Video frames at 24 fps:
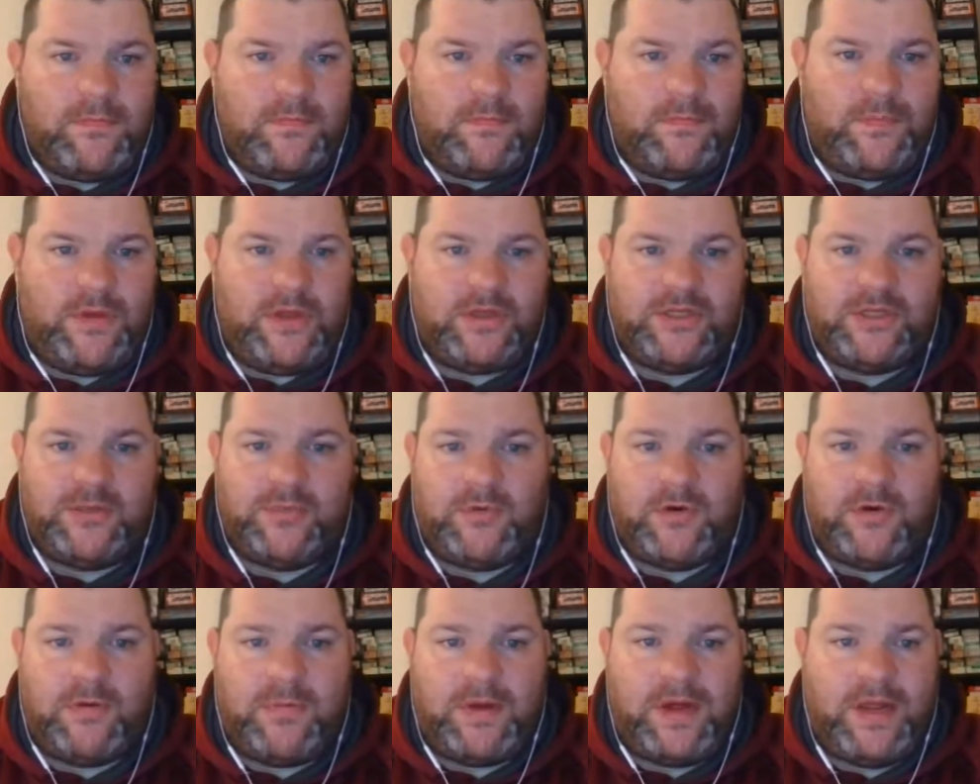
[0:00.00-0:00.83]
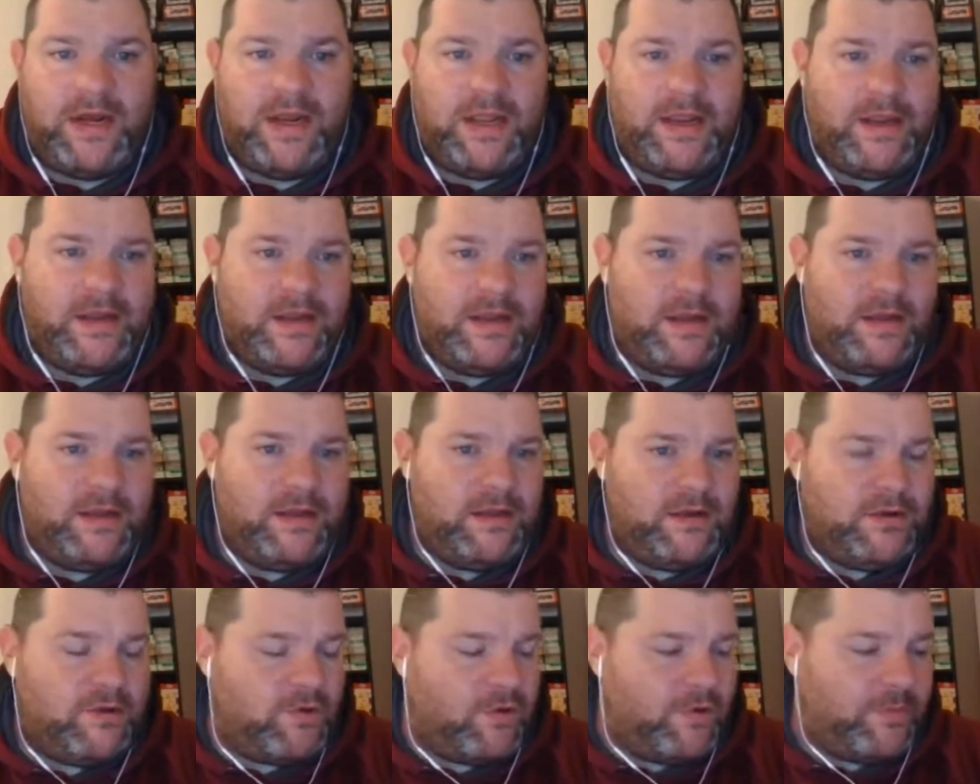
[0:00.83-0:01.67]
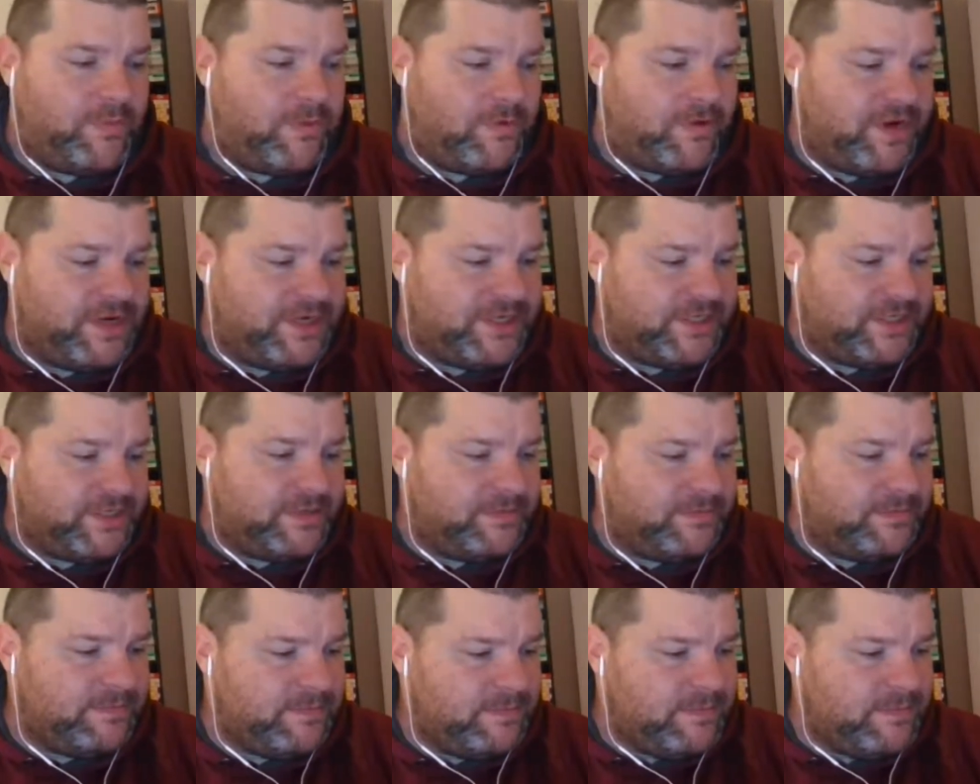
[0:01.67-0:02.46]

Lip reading: Baltimore Mining Corporation.